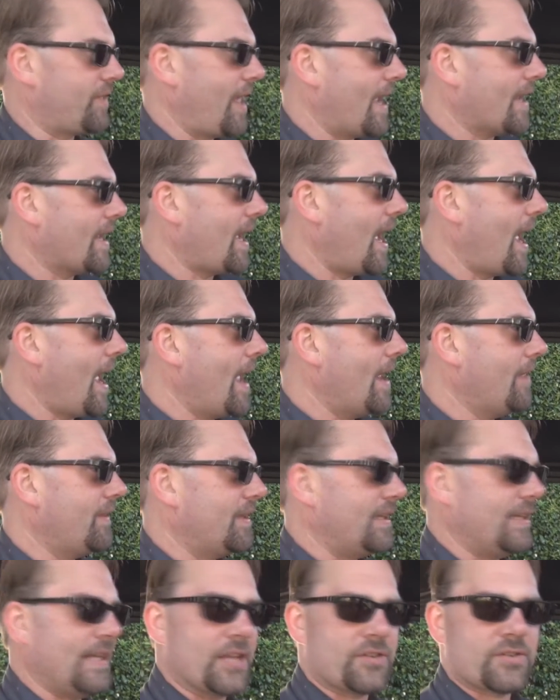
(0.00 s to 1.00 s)
that guy, and
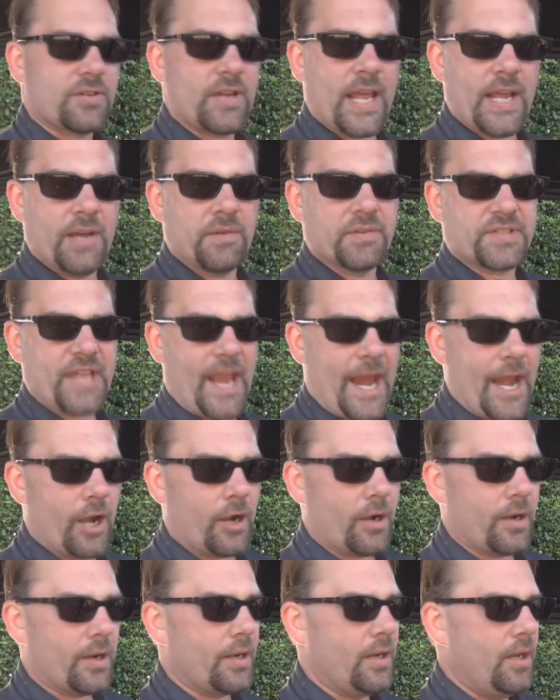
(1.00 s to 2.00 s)
then yesterday it was
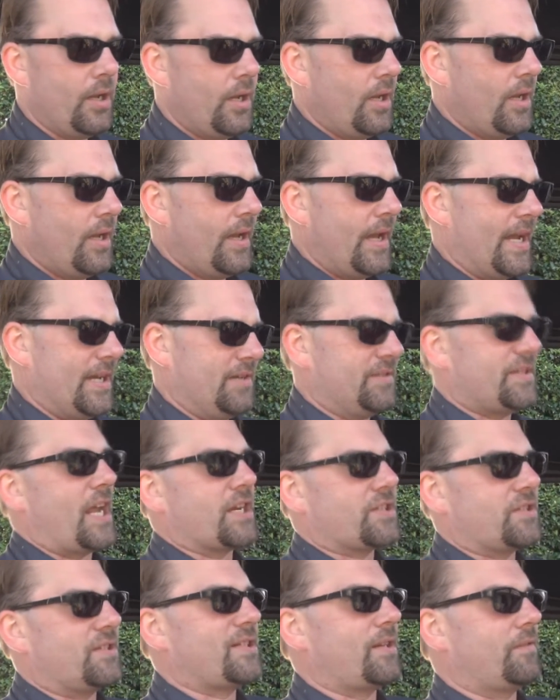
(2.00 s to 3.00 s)
Aaron, and it was
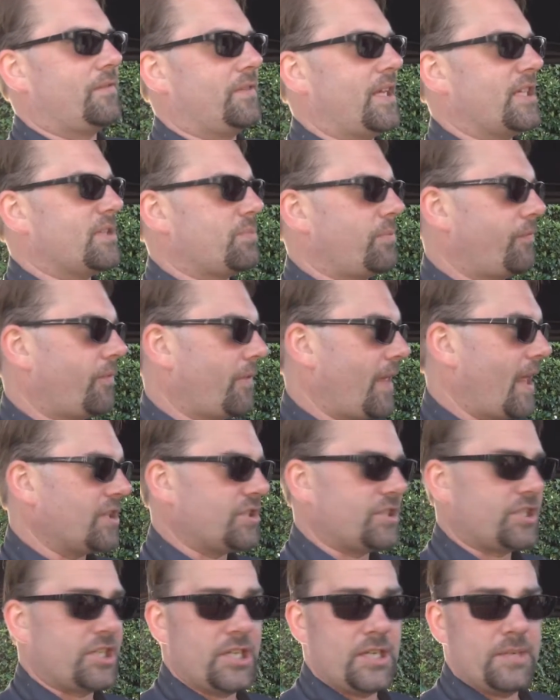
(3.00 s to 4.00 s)
actually several days before that.
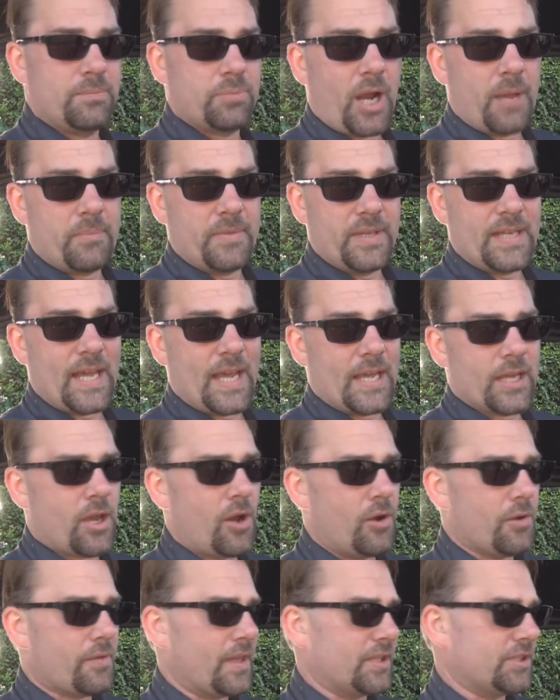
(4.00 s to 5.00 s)
She brought me a Diet
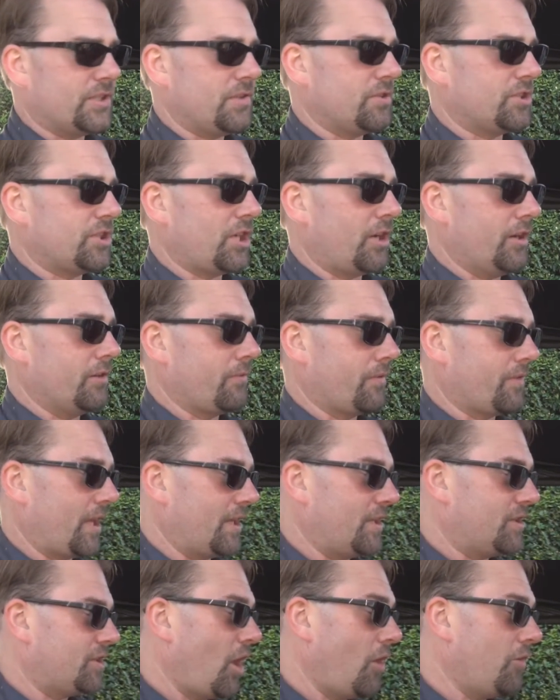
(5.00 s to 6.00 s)
Coke that she was sharing with,
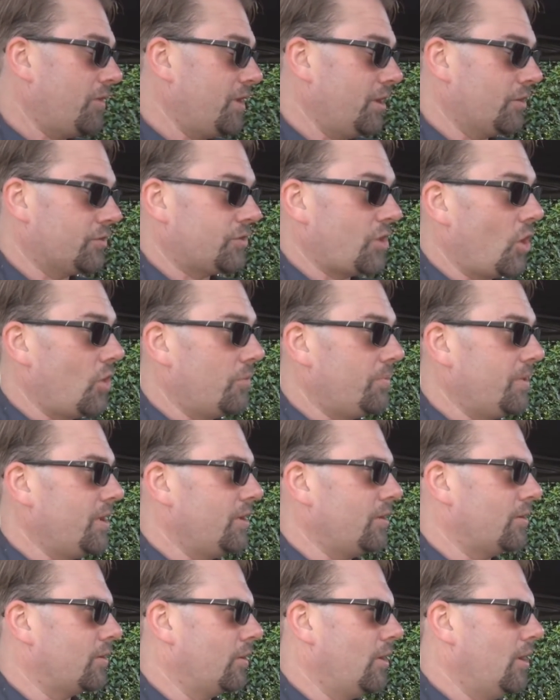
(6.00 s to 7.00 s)
like, Tony or
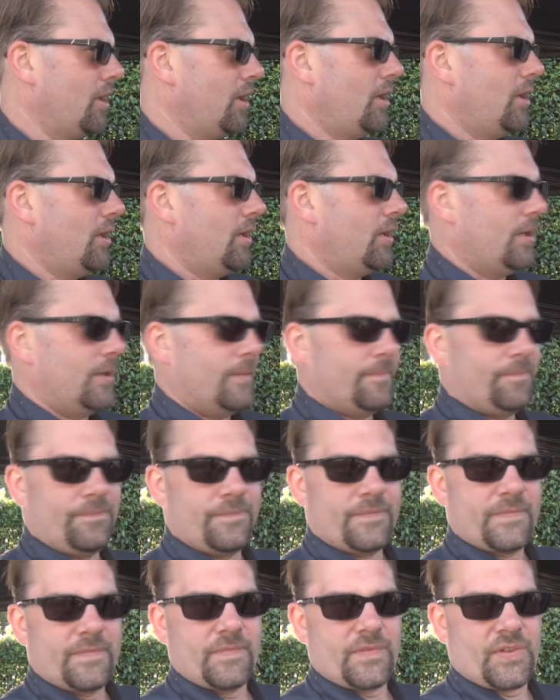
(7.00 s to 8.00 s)
Toby or
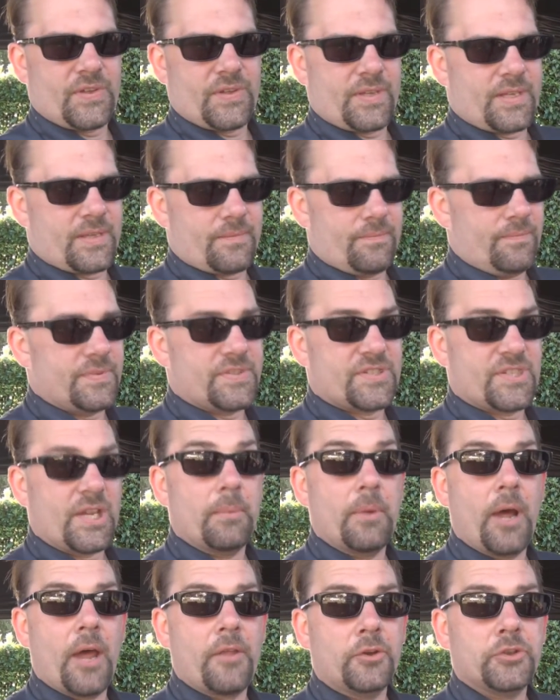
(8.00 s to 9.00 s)

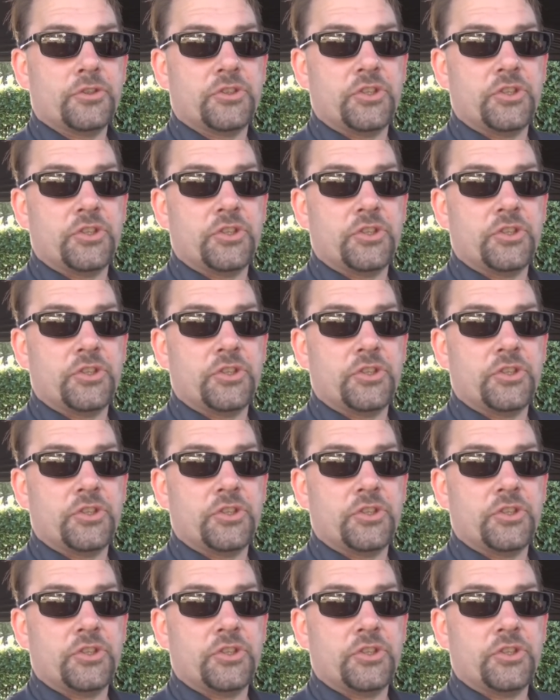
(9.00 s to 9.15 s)
some other